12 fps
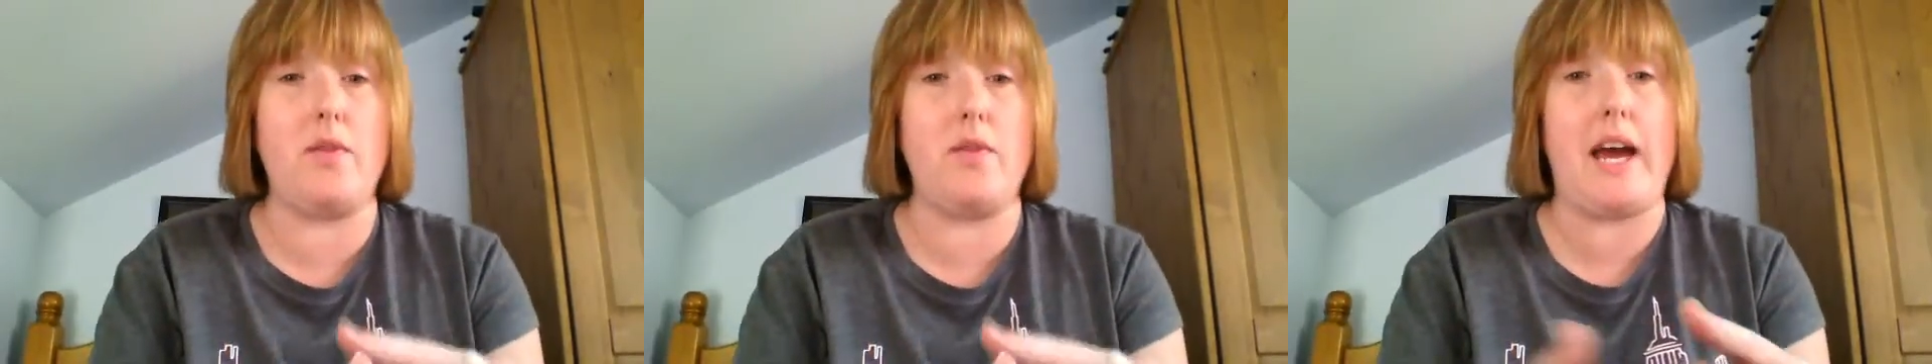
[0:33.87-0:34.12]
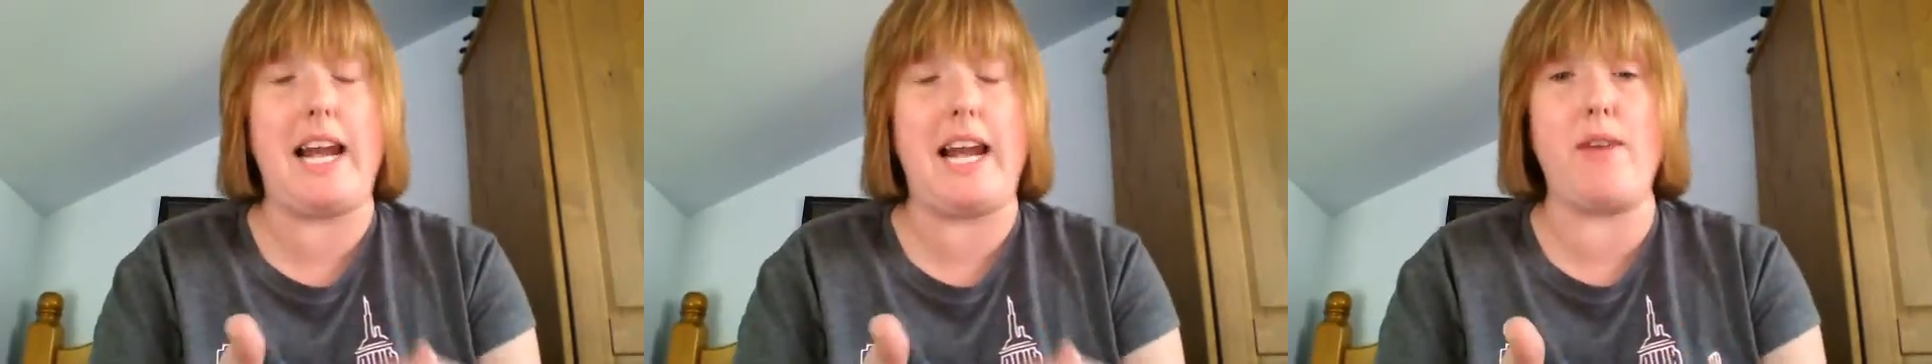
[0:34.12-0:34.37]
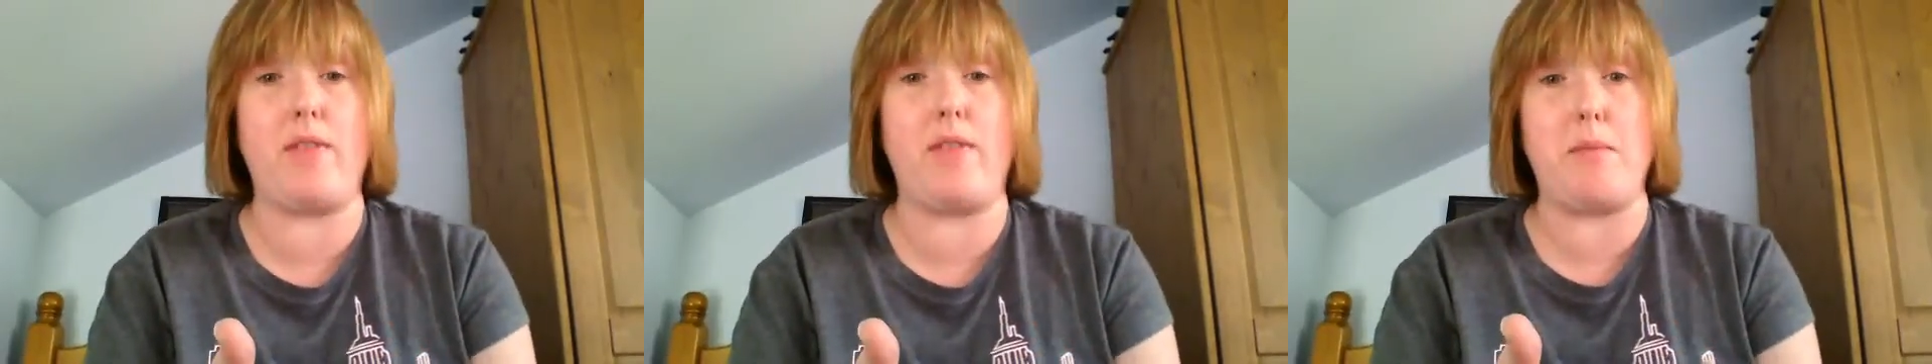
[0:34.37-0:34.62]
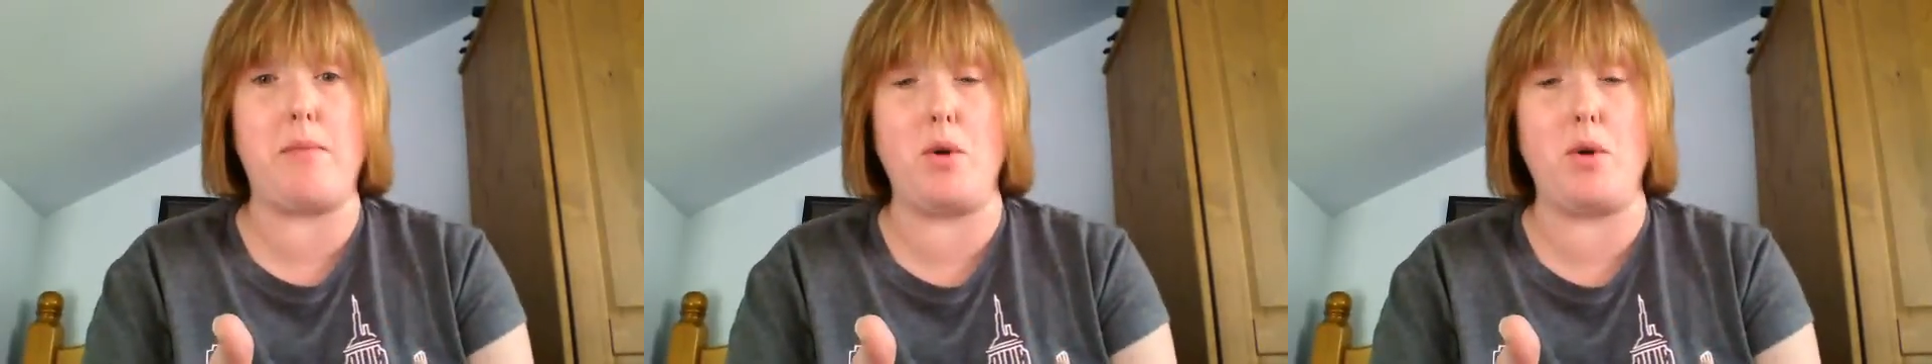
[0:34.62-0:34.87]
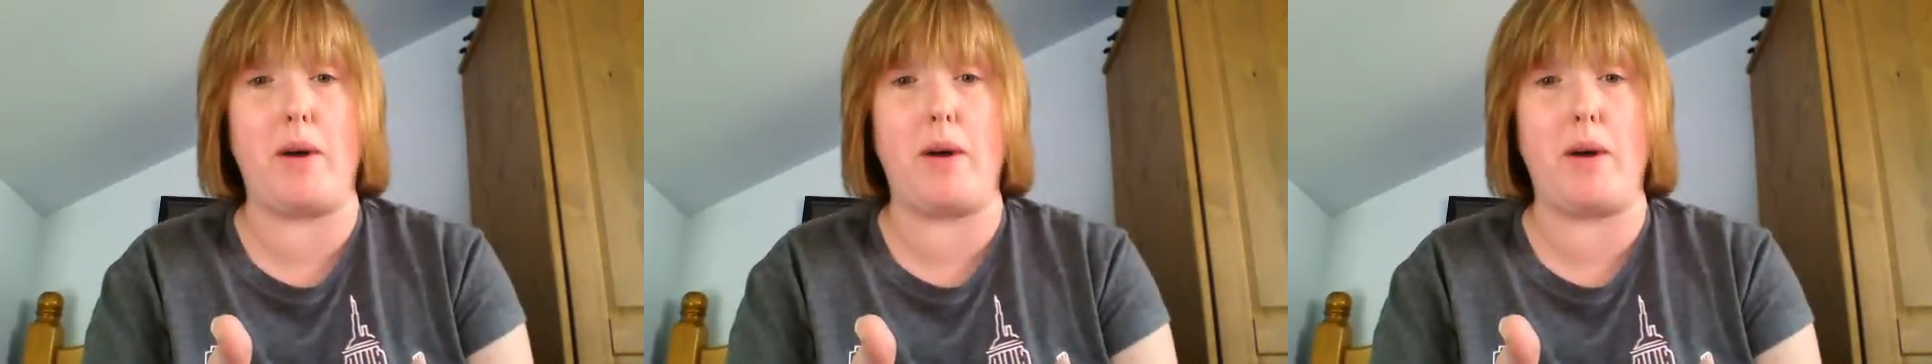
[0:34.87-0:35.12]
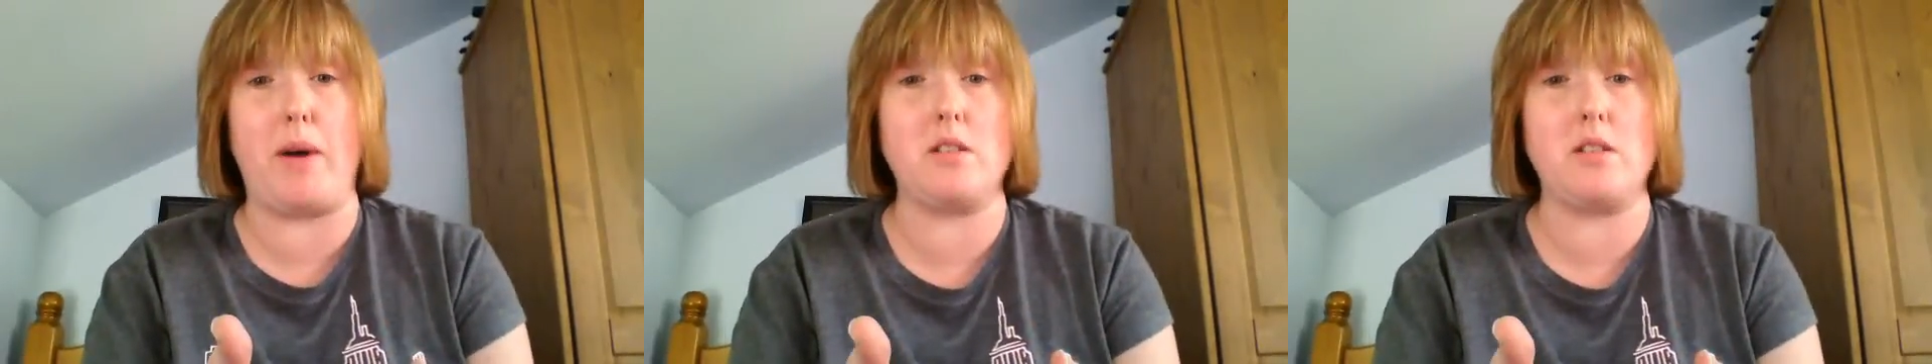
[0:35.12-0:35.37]
They left that boy band
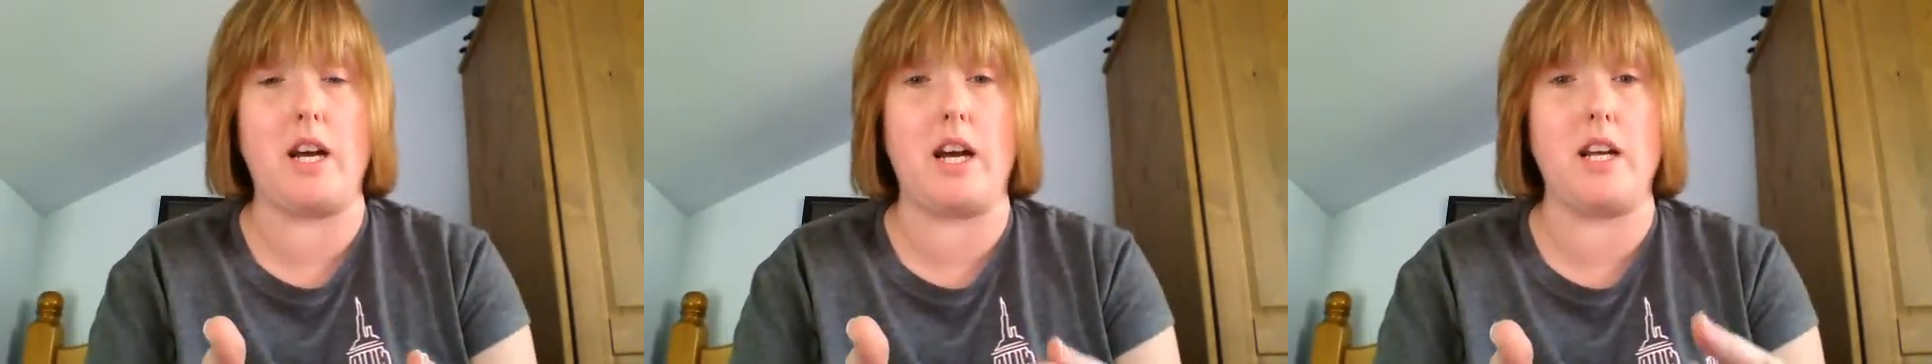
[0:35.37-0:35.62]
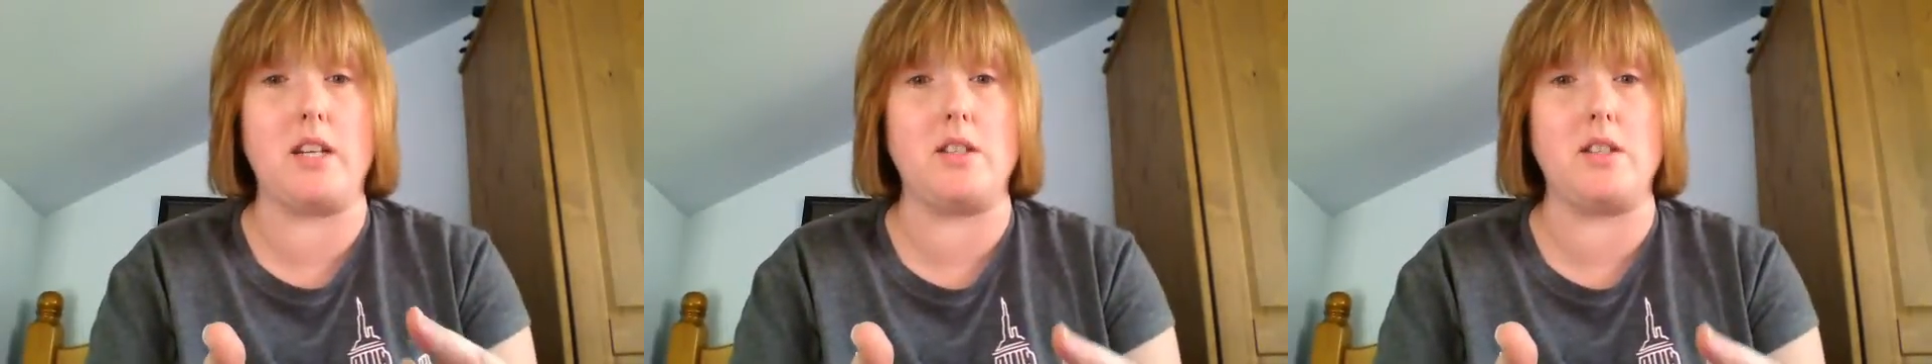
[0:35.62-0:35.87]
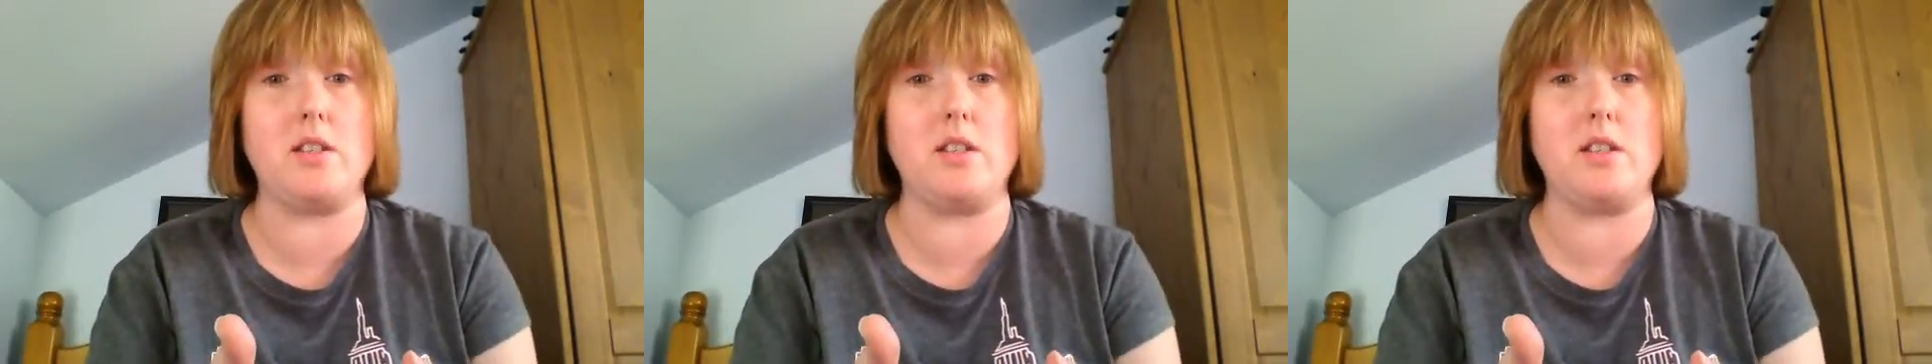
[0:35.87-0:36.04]
and